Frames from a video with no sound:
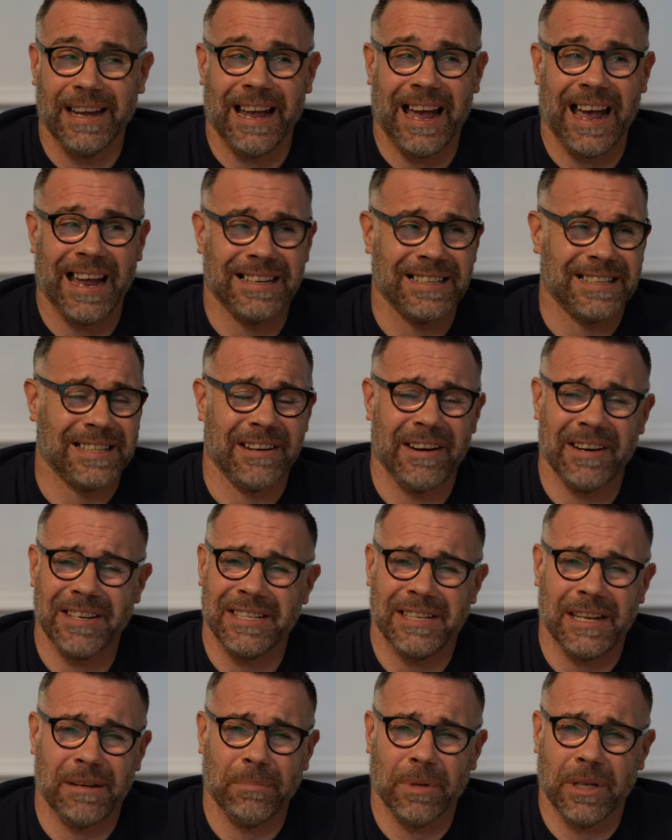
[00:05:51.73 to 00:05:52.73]
And they're
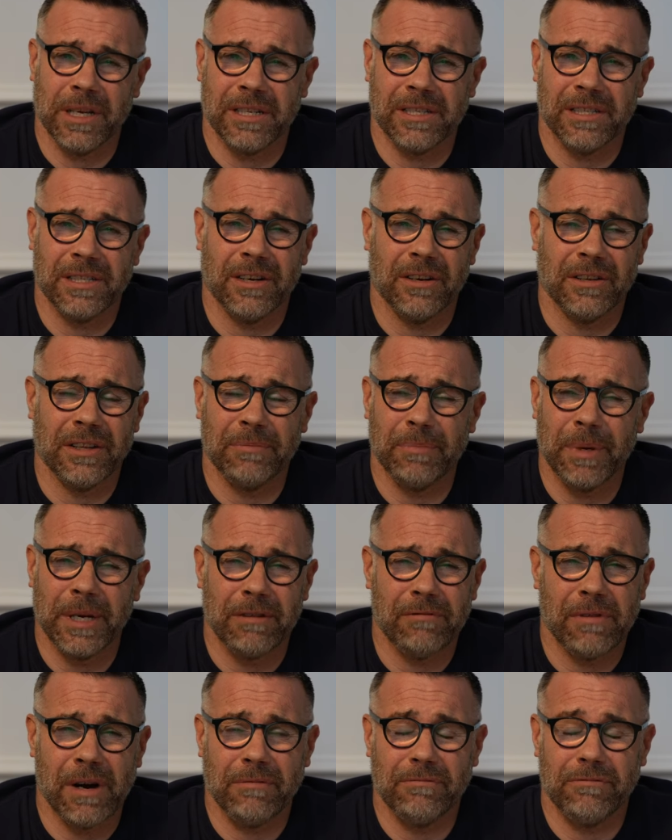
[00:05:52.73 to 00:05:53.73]
established, you know, they've been
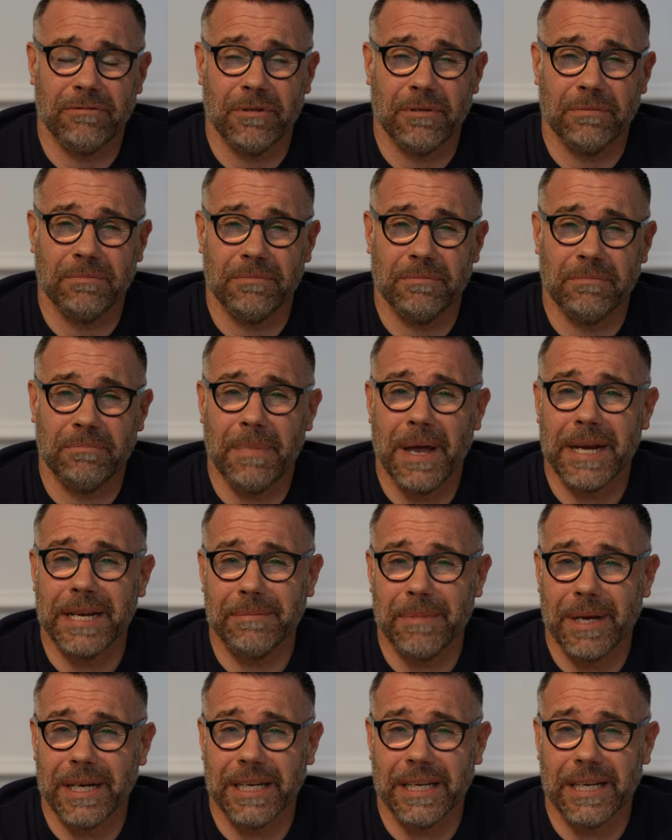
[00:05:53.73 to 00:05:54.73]
around for many,
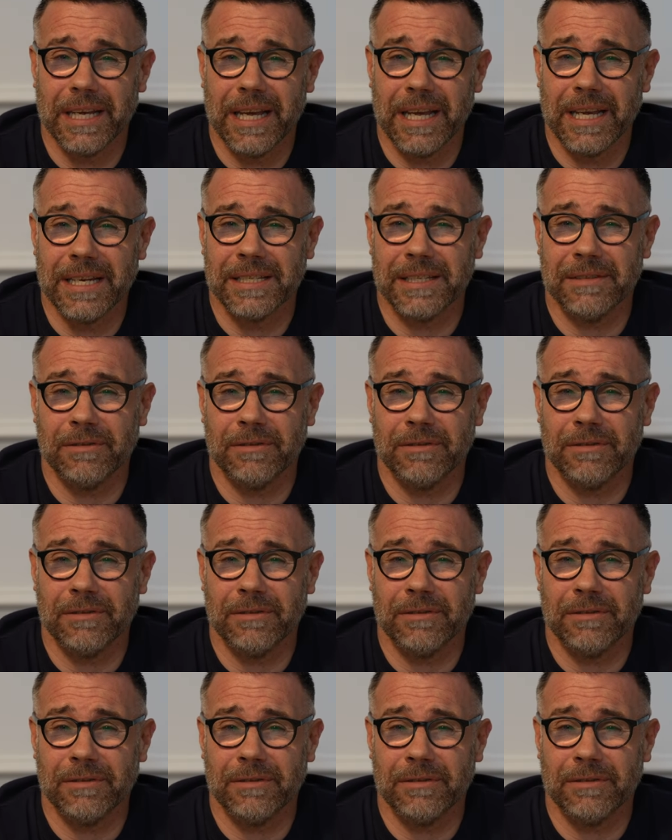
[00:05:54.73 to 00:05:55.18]
many years.